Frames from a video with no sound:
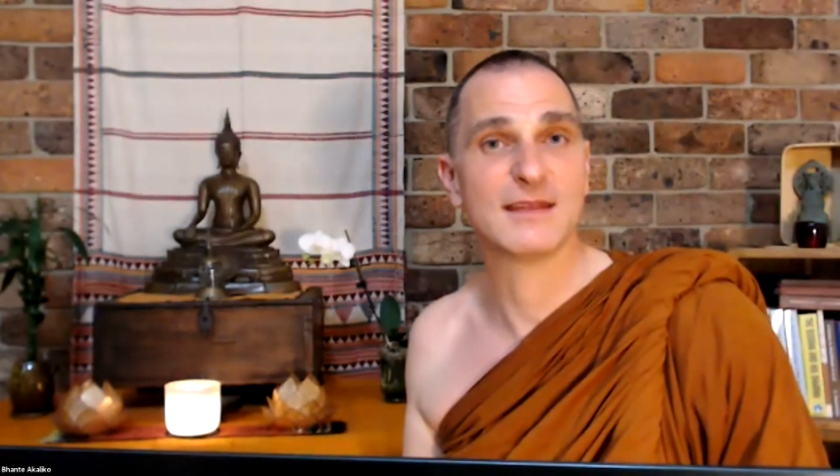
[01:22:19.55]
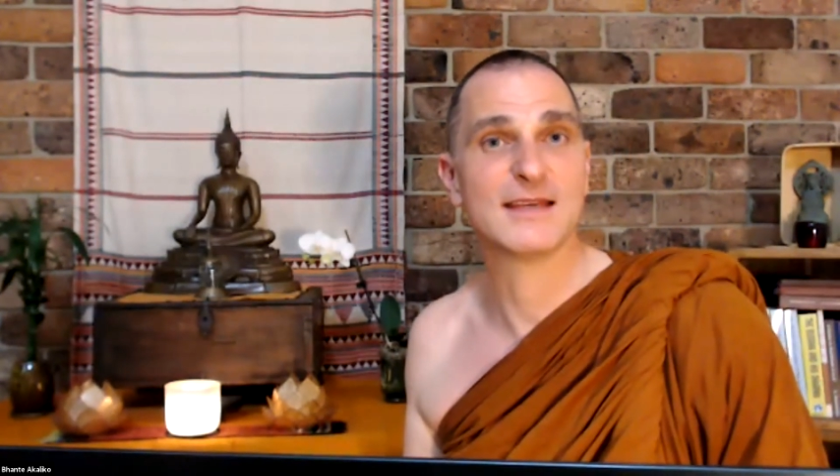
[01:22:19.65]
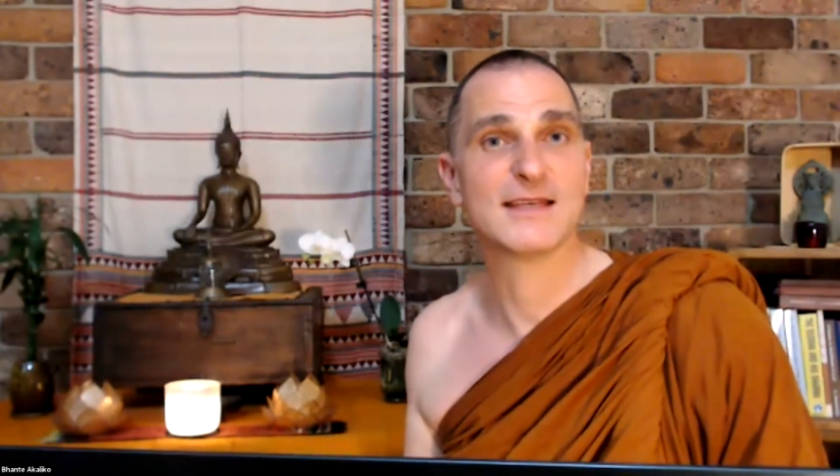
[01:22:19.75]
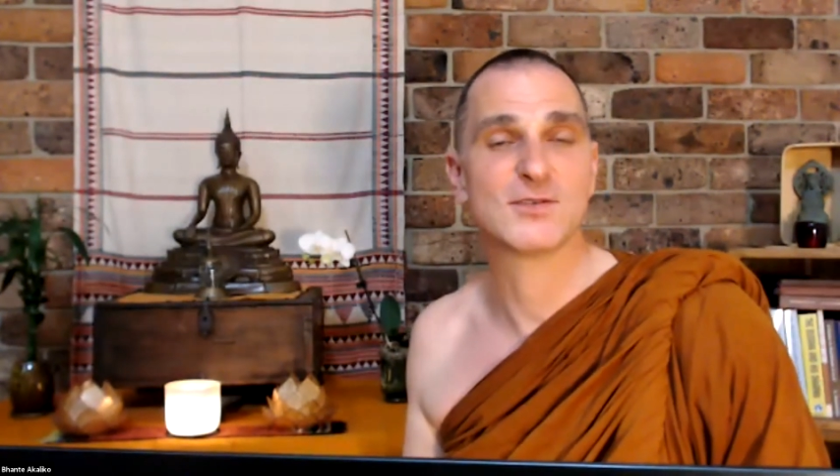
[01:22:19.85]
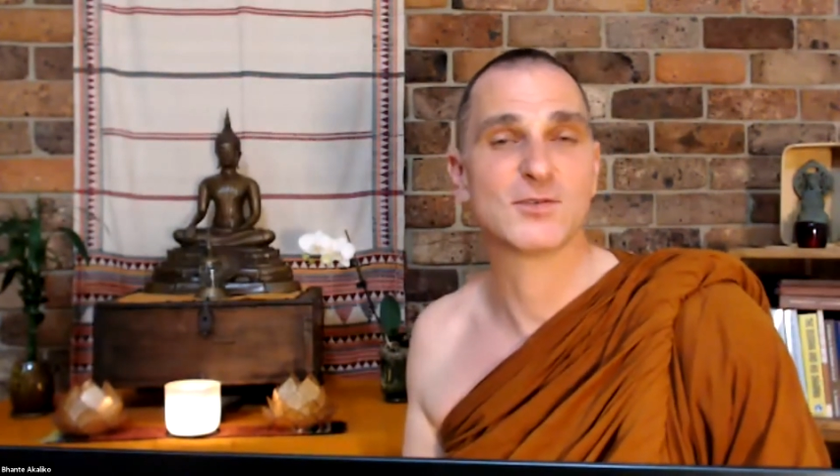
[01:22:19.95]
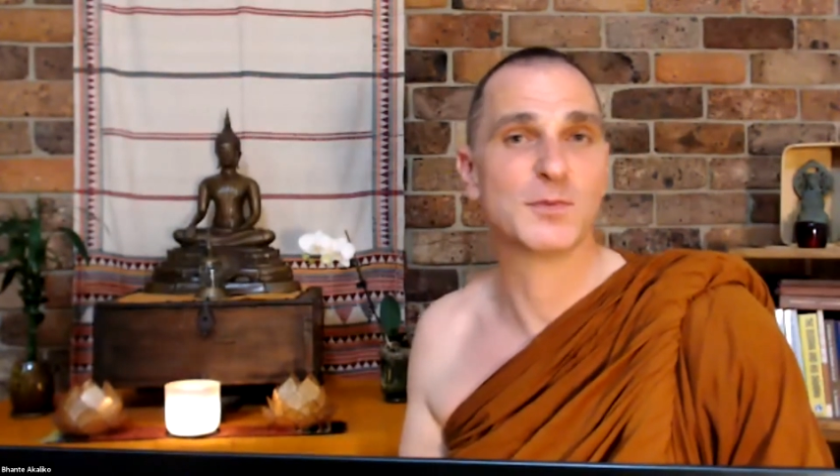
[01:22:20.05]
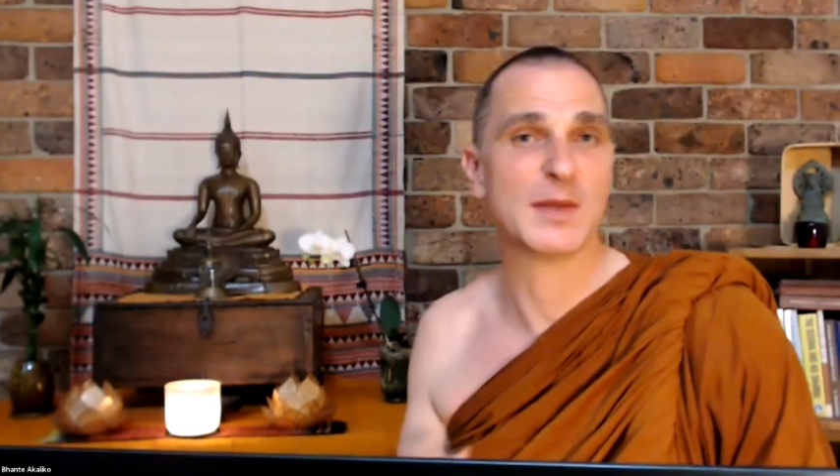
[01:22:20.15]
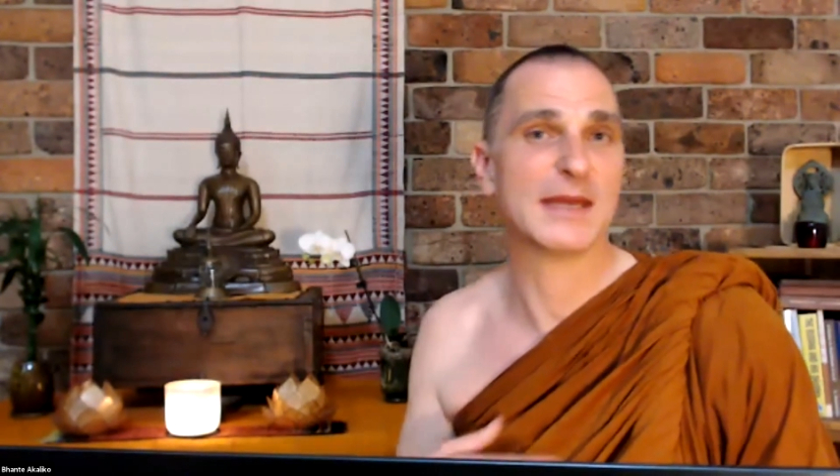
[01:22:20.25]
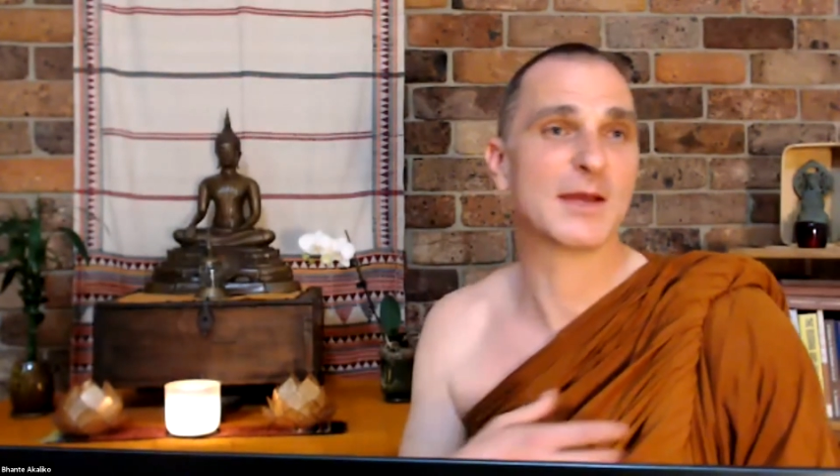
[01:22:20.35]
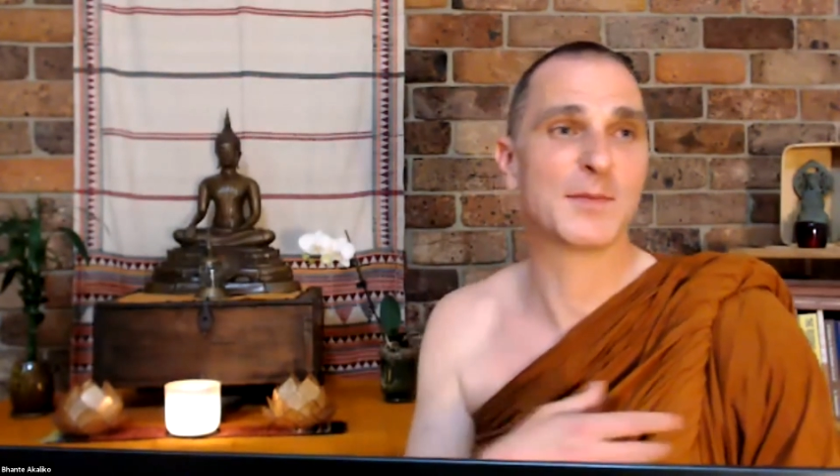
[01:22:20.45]
this or
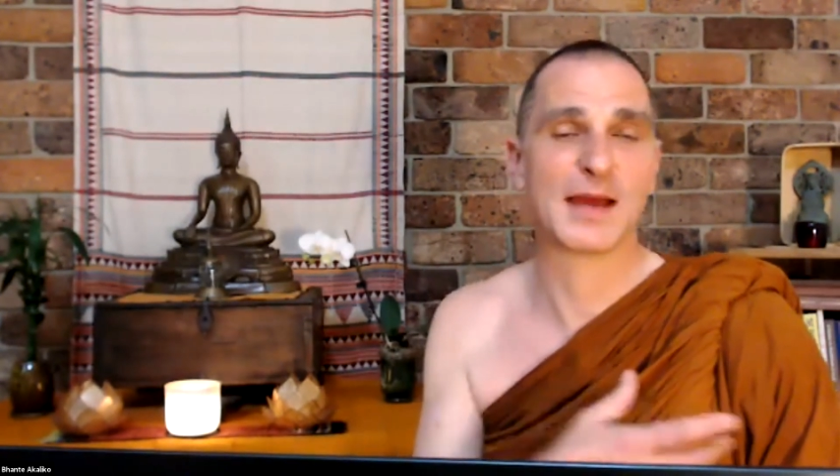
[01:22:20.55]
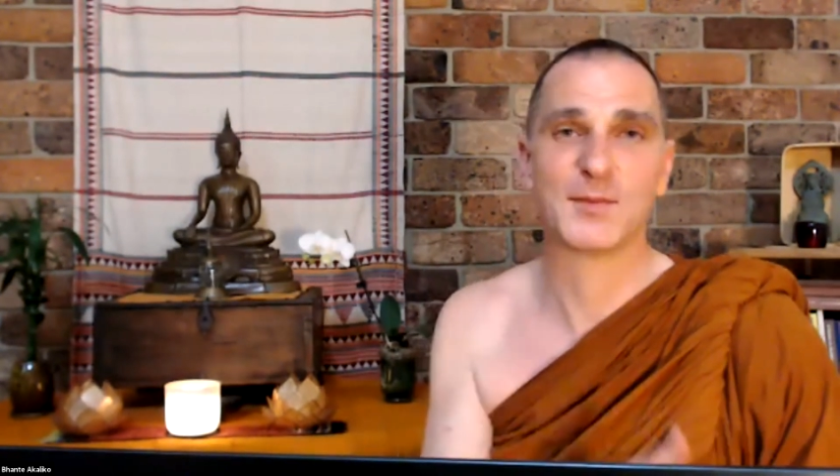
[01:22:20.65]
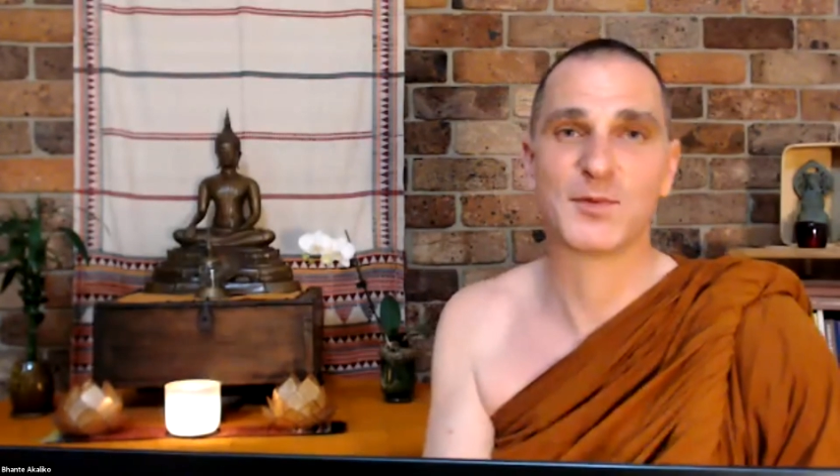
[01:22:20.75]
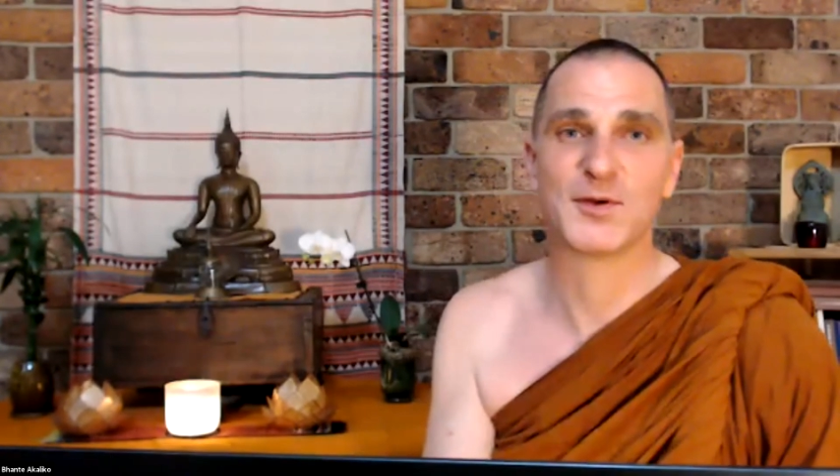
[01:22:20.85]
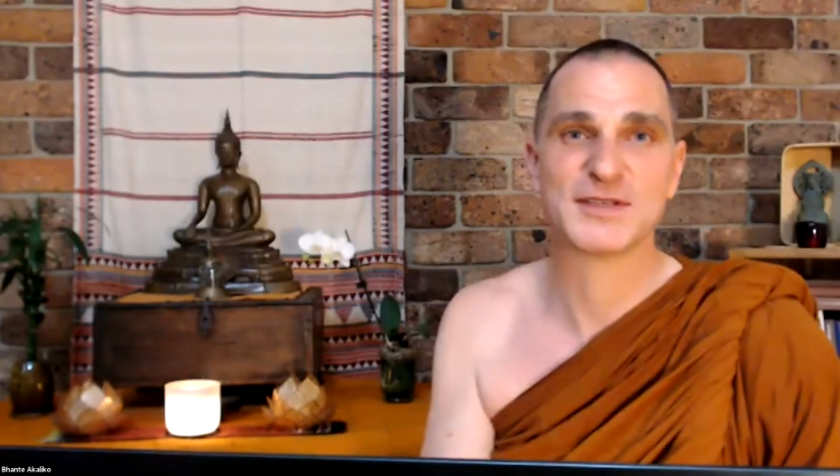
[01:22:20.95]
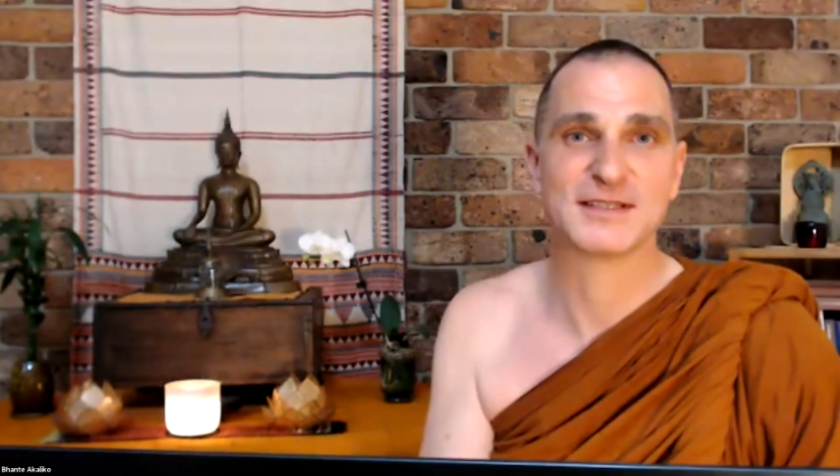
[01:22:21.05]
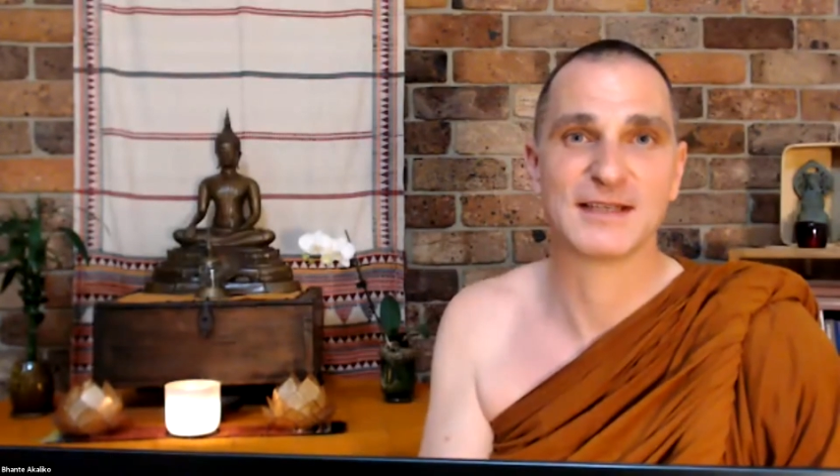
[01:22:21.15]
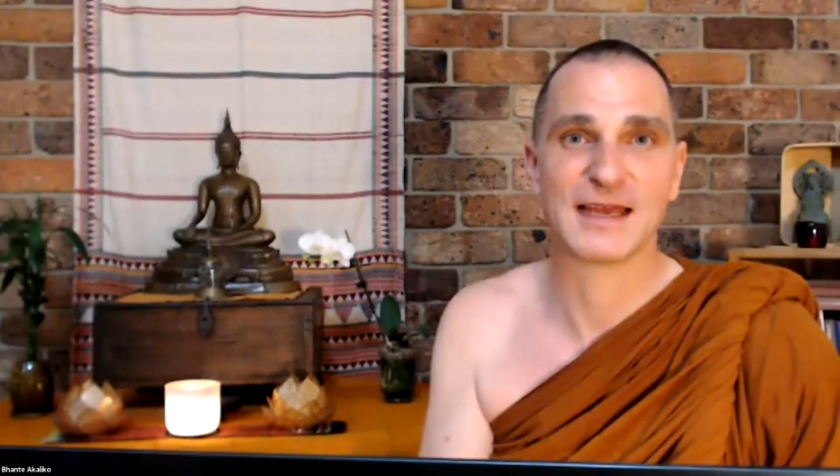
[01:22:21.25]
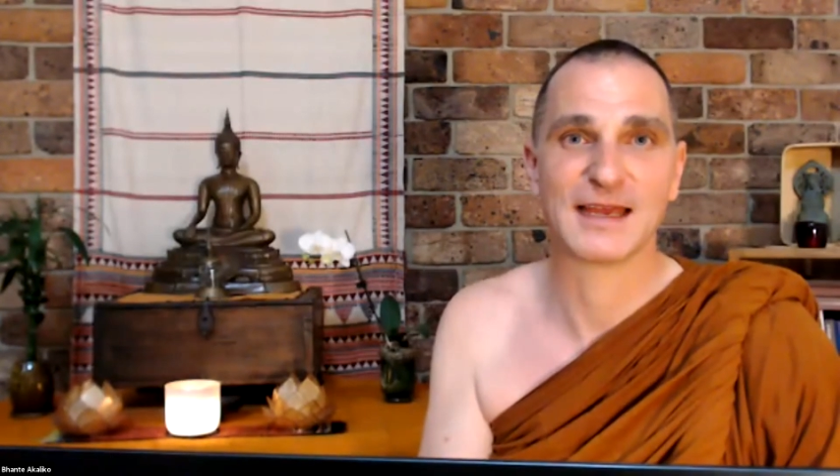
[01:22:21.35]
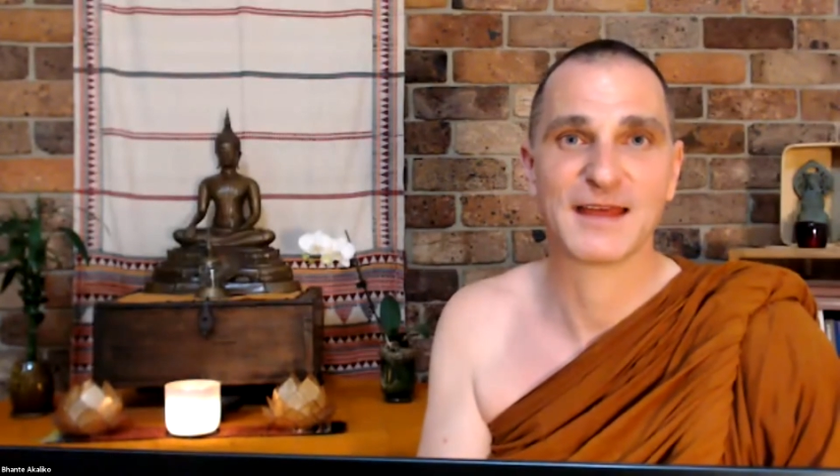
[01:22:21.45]
being a bad person
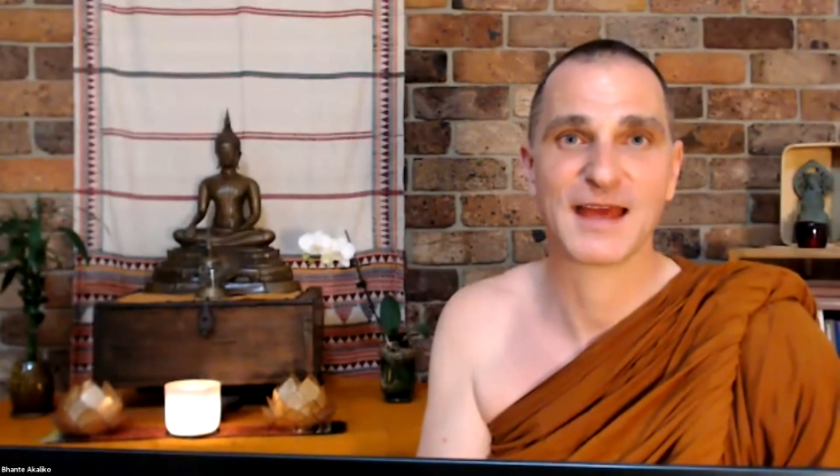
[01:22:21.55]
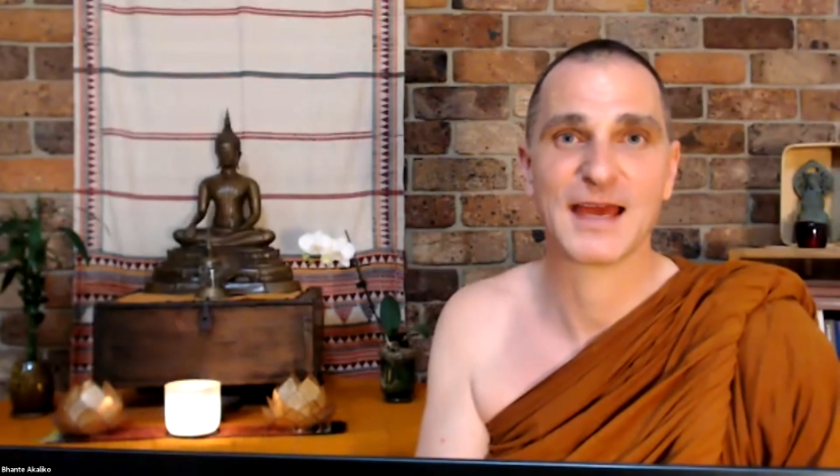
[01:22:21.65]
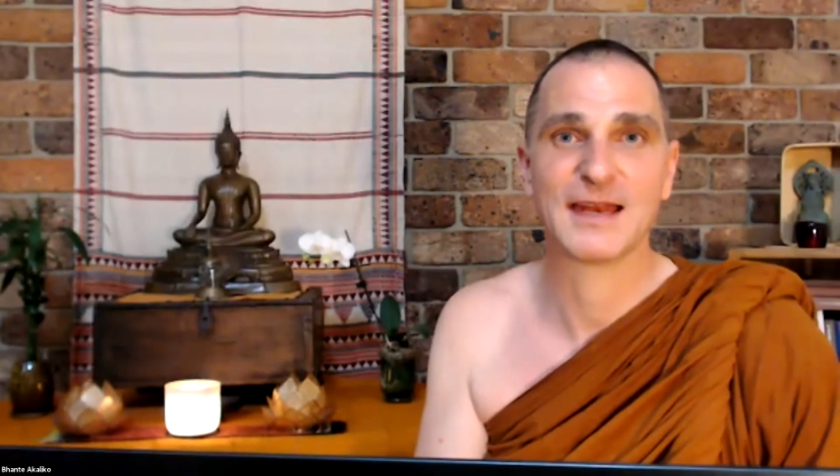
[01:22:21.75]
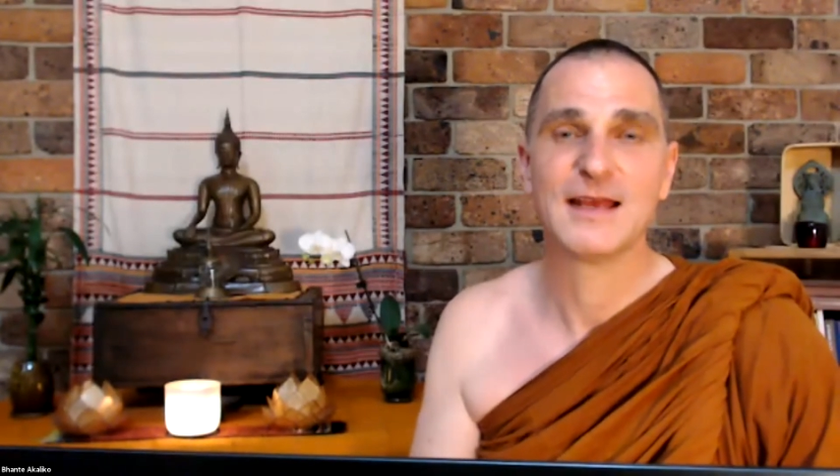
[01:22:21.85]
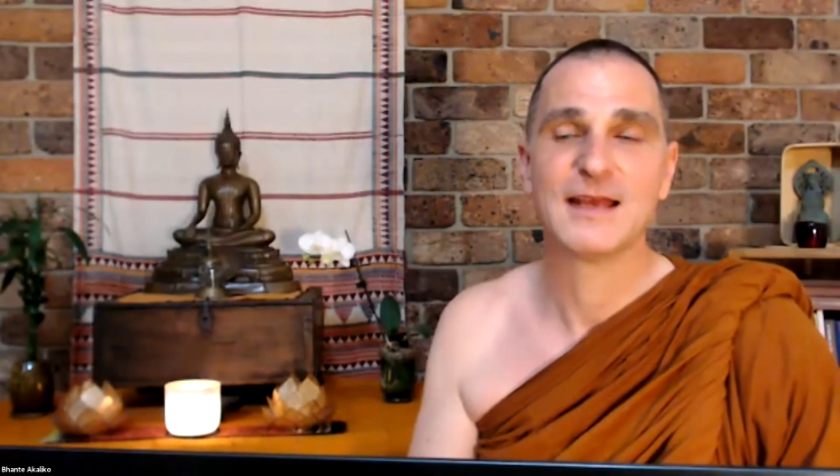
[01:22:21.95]
like that,